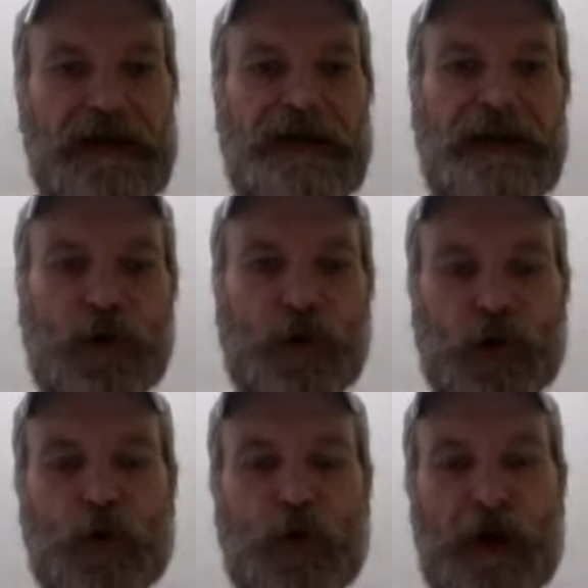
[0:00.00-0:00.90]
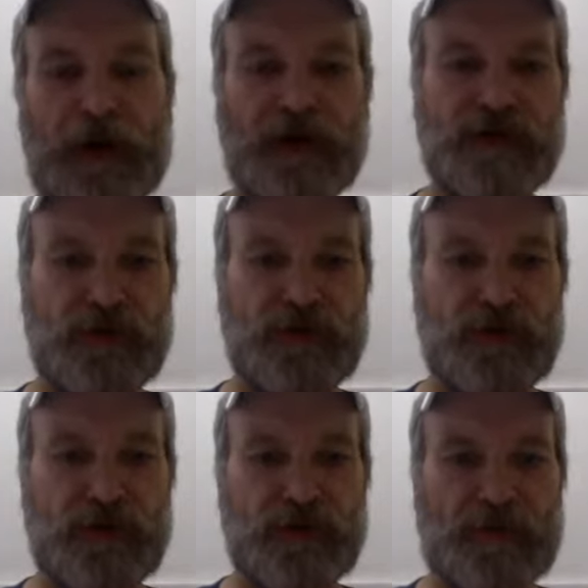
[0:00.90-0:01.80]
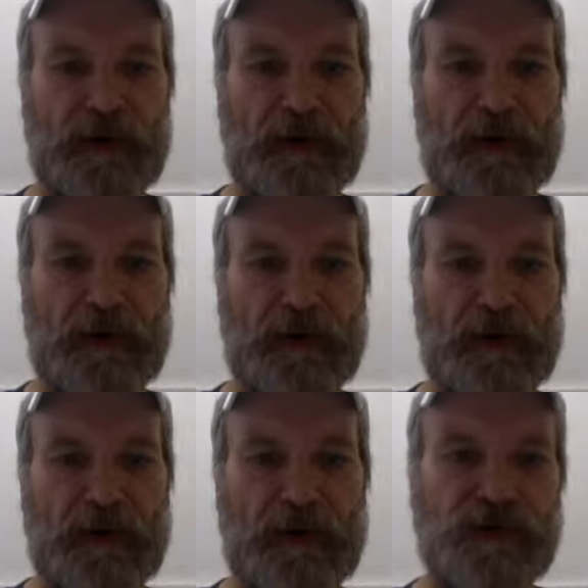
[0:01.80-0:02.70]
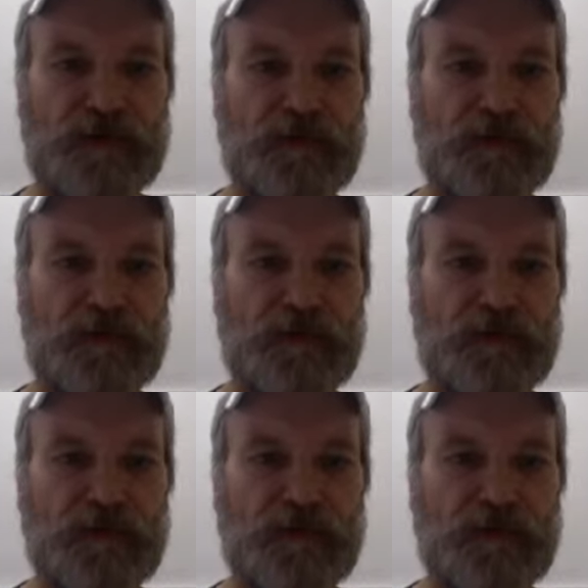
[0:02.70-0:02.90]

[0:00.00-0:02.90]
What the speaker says: and or couponing to the respective companies,